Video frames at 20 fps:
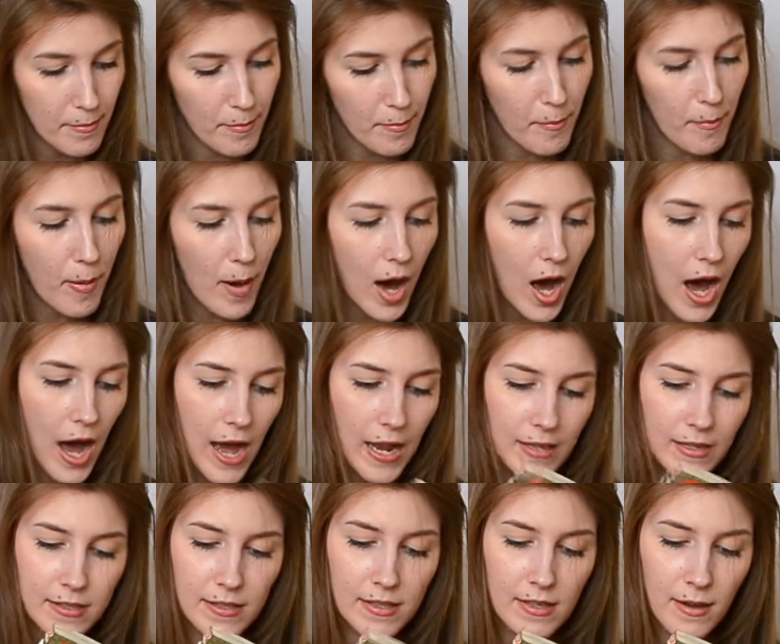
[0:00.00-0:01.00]
bought
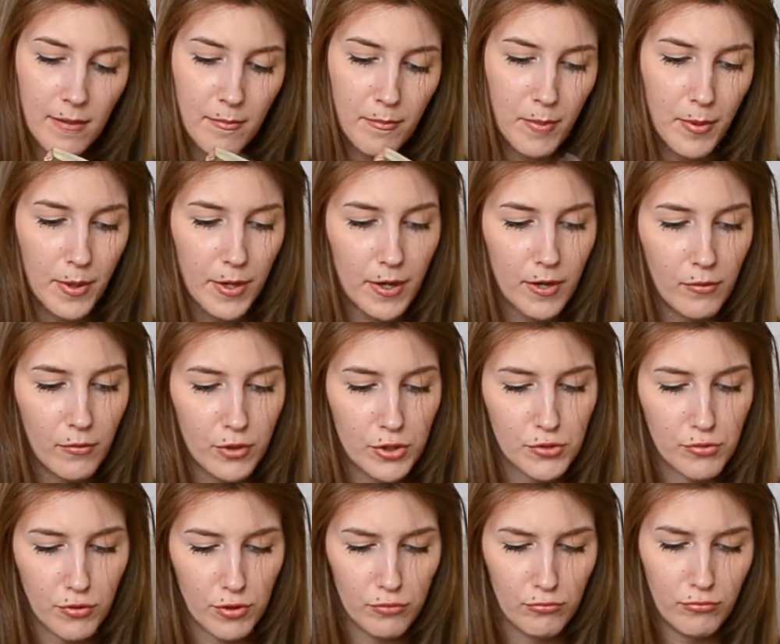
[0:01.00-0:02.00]
number,
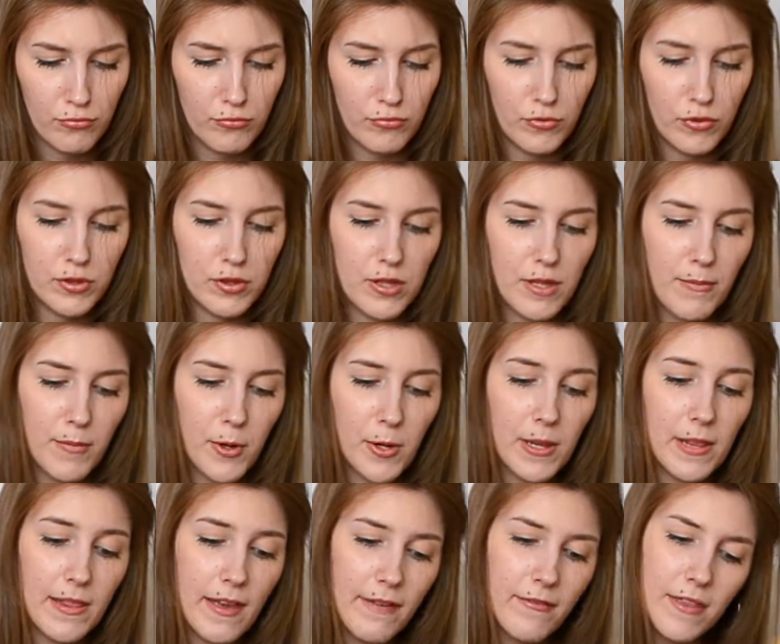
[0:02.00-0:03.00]
which one? Well, number
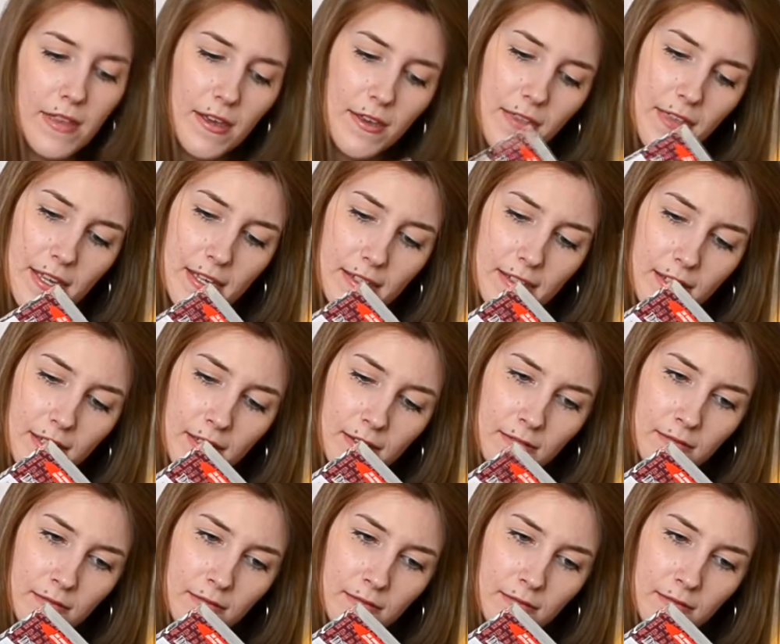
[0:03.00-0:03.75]
11, I think?